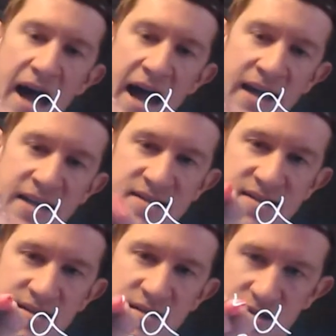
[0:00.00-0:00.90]
and
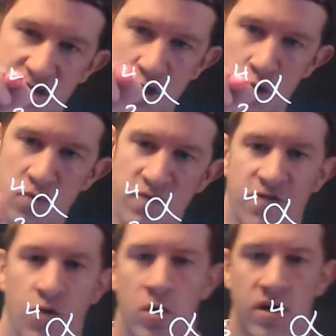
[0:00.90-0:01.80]
it's 2,
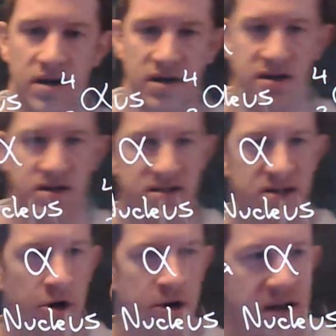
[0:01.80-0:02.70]
4.
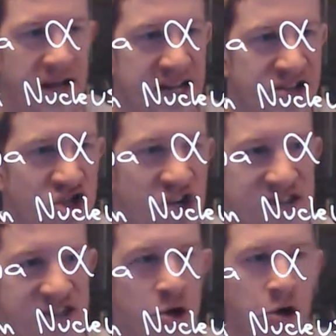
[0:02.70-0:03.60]
So it's
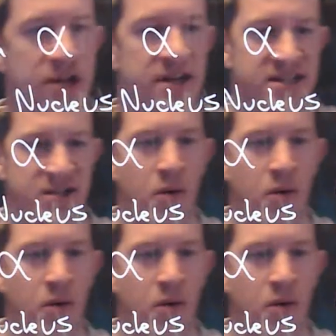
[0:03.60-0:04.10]
just the nucleus.